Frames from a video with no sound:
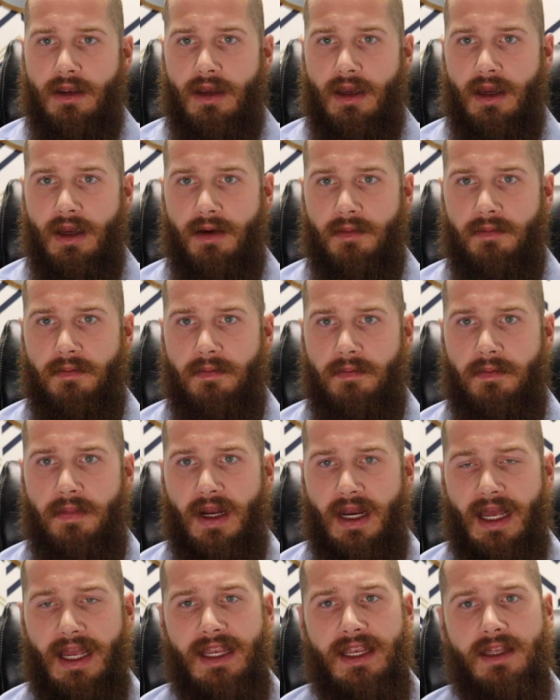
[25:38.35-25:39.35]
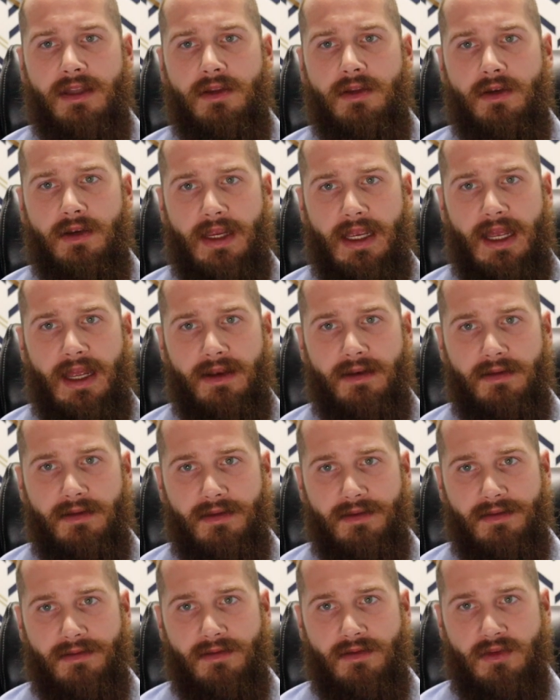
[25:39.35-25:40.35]
um, but I can look at
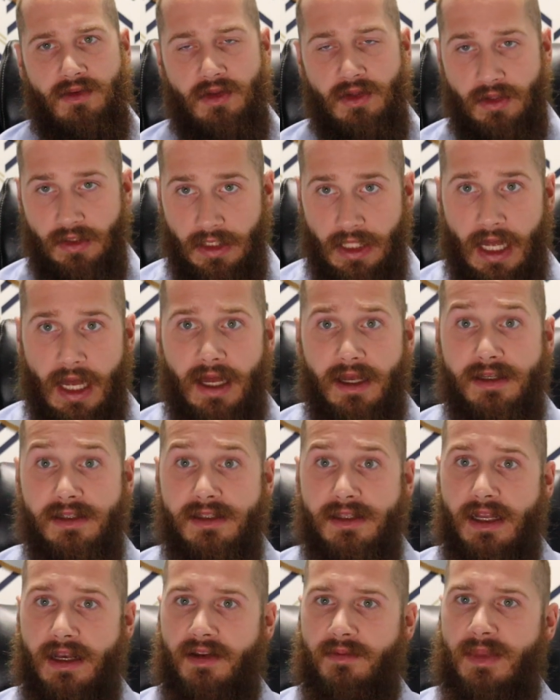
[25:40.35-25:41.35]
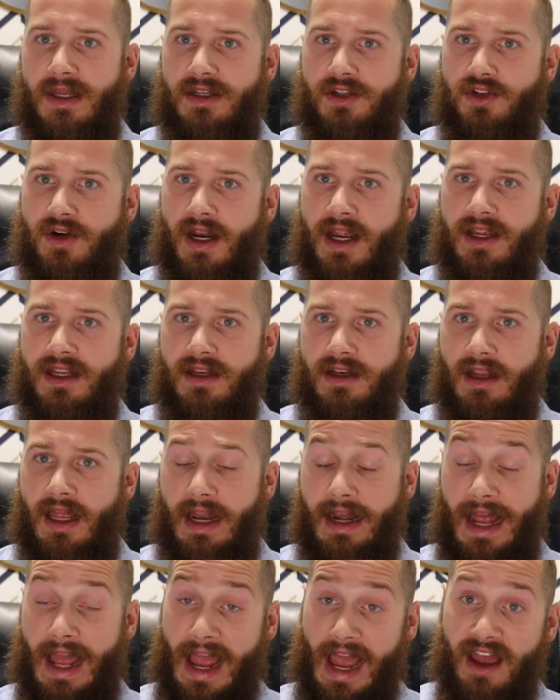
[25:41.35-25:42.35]
the laws that have been tried
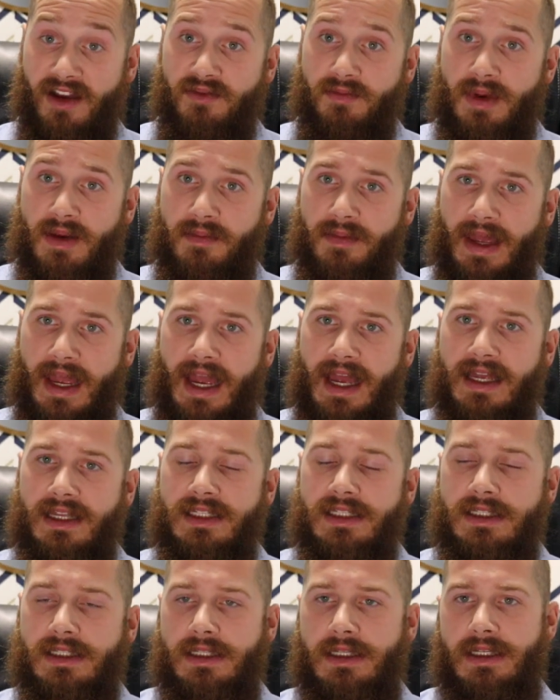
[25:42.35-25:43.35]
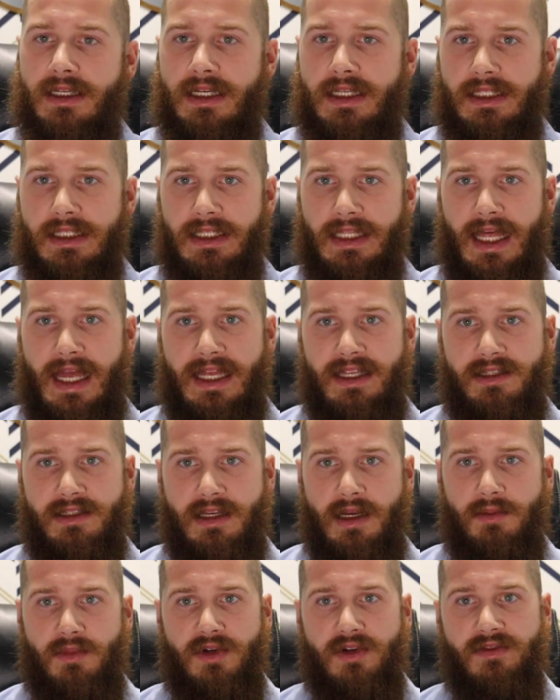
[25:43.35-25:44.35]
and have been passed in the last
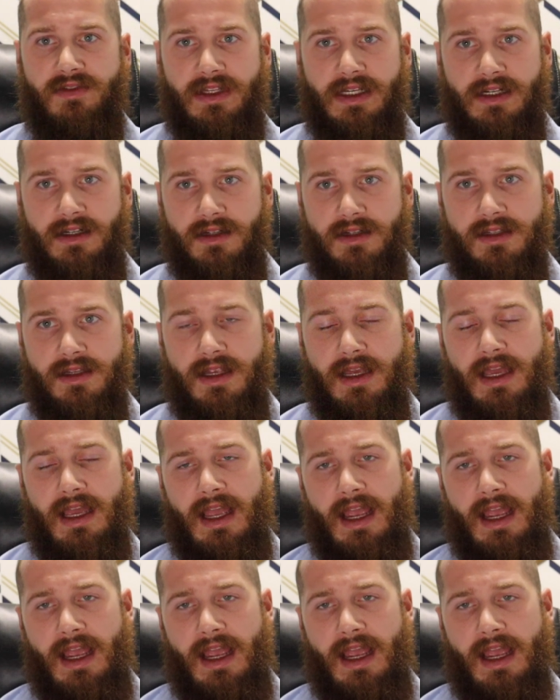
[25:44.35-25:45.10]
number of years,